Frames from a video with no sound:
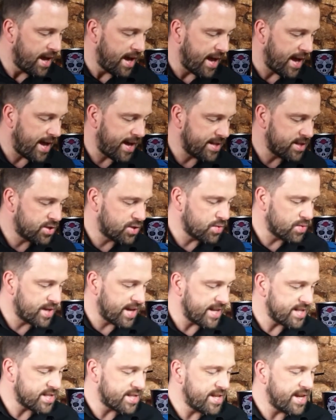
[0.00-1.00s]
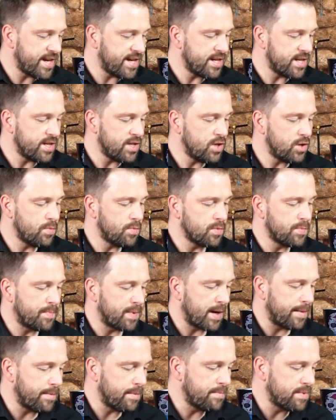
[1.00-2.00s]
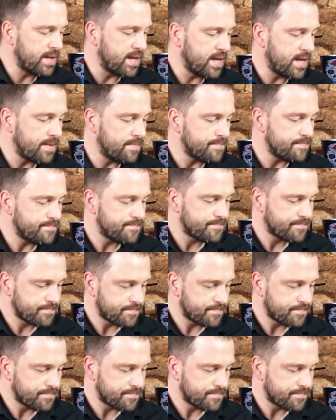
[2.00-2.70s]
And to get there, you would probably,